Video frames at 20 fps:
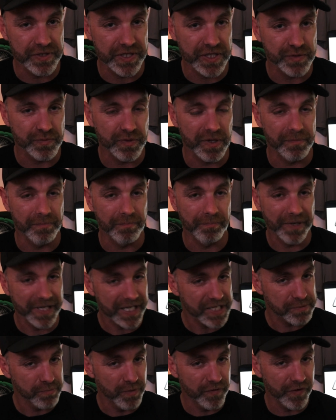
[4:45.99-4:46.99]
to this one. But
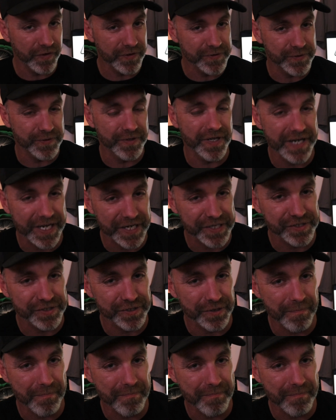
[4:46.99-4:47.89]
let's move on to the next